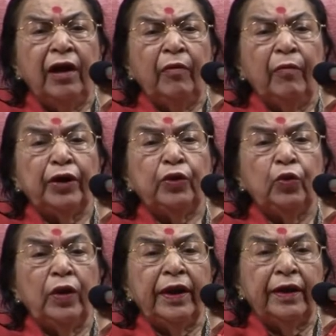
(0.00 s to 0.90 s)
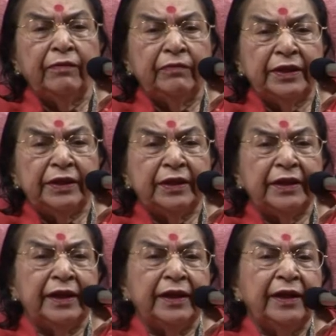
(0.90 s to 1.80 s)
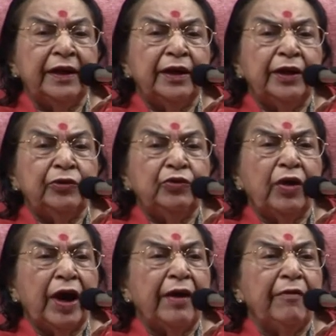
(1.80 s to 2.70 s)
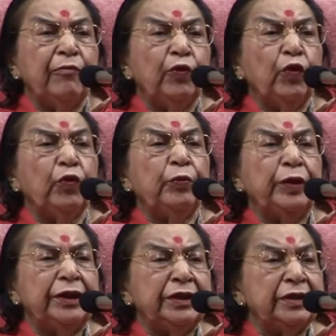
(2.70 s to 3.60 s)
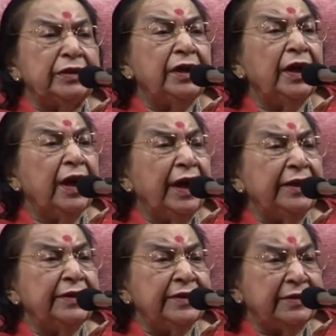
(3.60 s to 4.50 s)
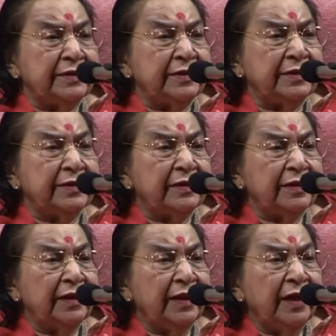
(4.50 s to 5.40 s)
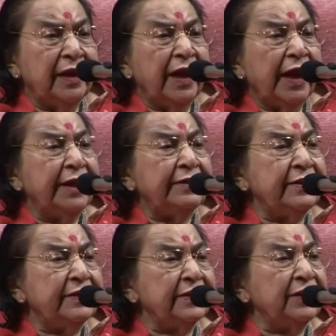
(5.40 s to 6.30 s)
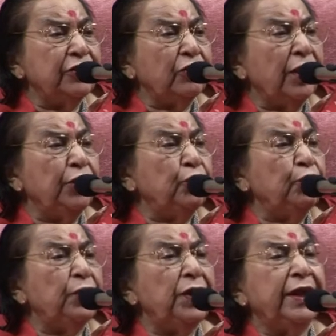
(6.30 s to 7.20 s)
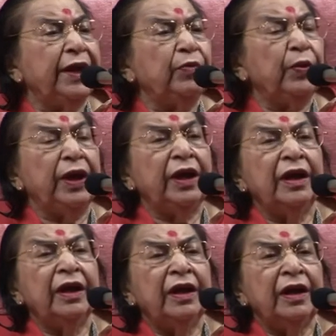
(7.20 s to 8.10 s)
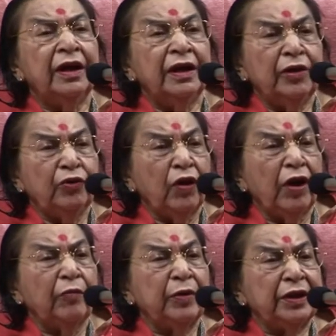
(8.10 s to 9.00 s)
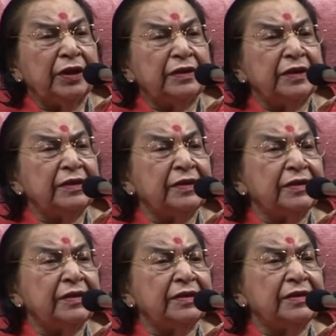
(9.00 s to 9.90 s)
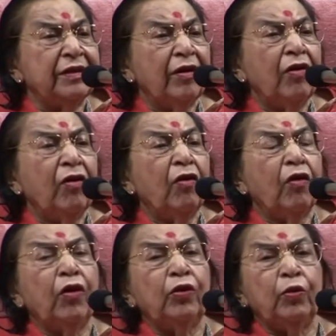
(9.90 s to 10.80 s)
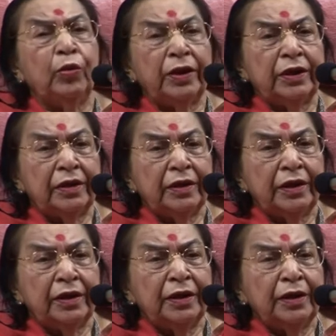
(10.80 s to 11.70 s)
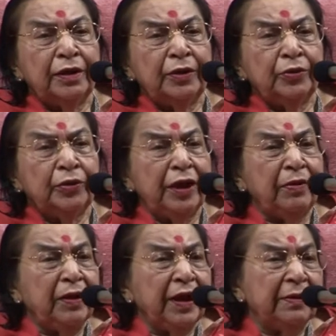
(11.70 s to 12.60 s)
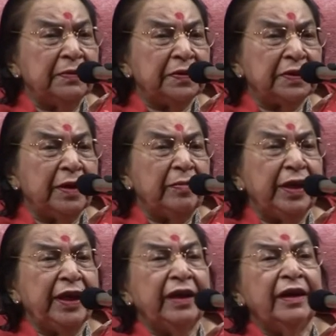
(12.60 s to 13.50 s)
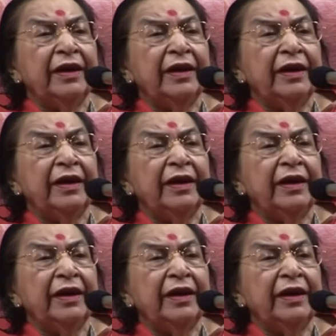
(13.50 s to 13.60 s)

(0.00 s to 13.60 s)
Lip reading: but to love each other, to have more brothers and sisters. As in Sahaja Yoga, you feel that way. You have brothers and sisters all over. Today, when I was coming,